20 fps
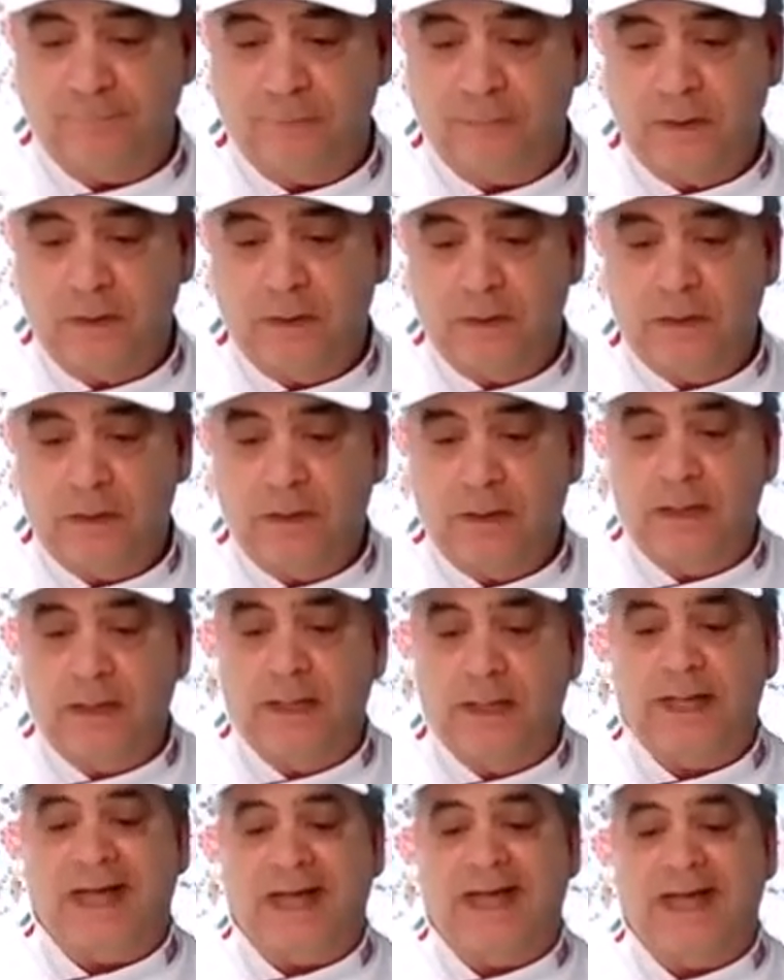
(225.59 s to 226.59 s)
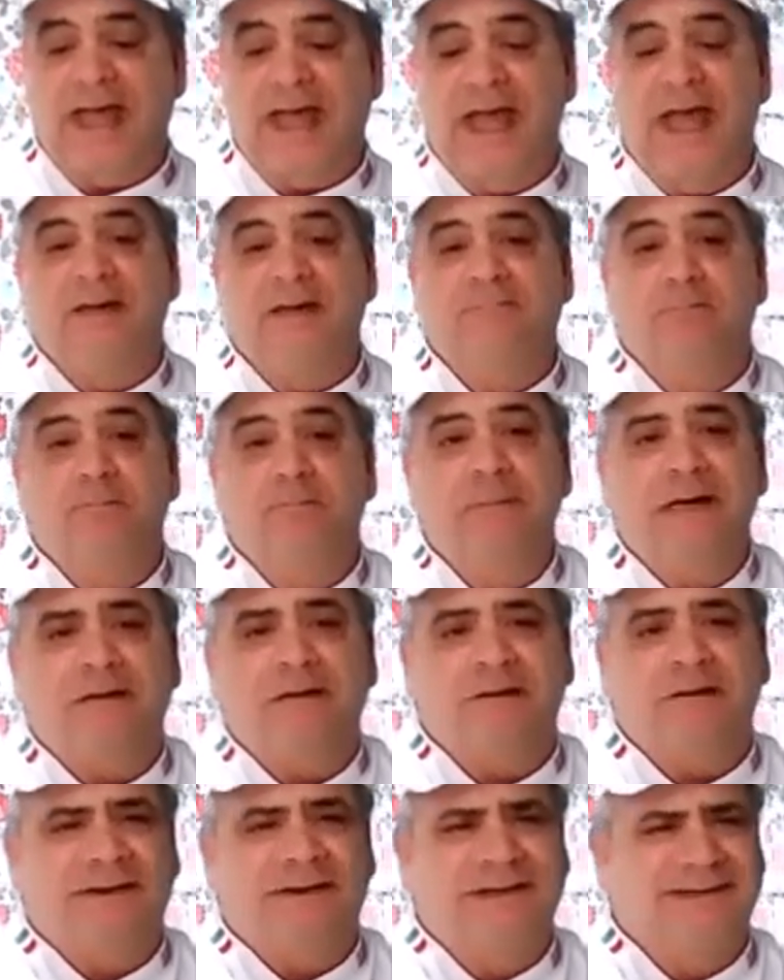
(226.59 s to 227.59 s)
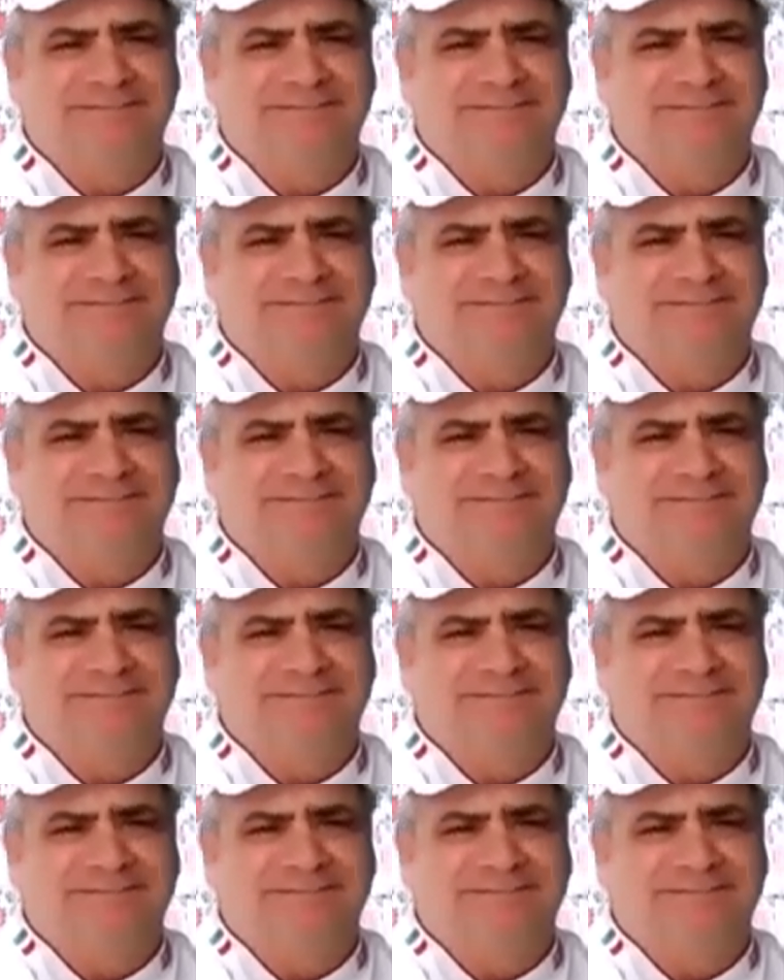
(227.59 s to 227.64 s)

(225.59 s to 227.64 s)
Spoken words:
I have milk,